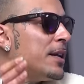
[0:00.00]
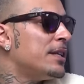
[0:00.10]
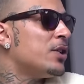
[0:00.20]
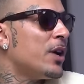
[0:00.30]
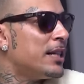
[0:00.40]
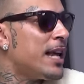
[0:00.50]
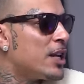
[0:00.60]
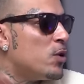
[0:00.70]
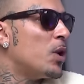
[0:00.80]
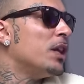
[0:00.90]
no, just
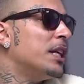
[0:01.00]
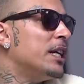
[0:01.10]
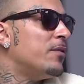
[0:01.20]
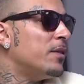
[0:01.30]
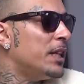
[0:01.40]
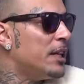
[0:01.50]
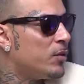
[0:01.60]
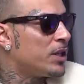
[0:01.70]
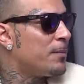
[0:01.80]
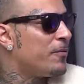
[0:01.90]
thank you. No, leave, no, leave thank you for the,